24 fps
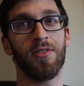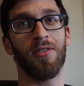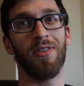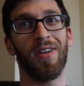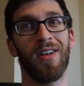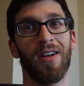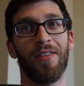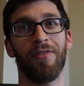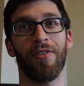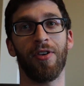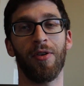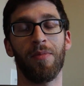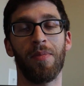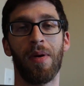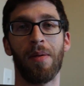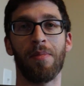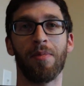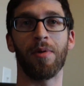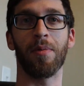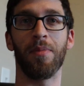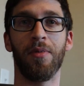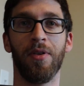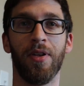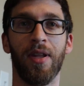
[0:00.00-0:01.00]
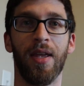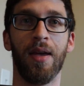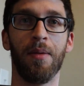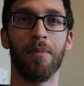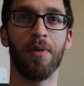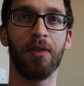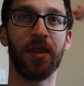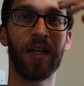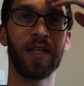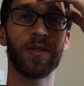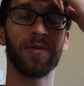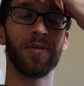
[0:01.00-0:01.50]
So not a very memorable name,
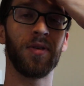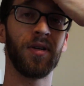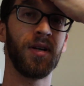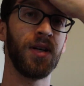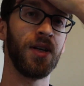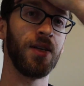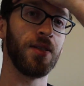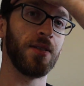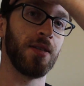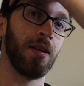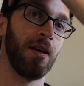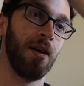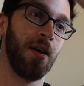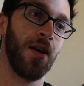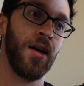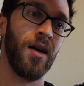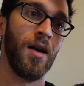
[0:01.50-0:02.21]
but that's what it is.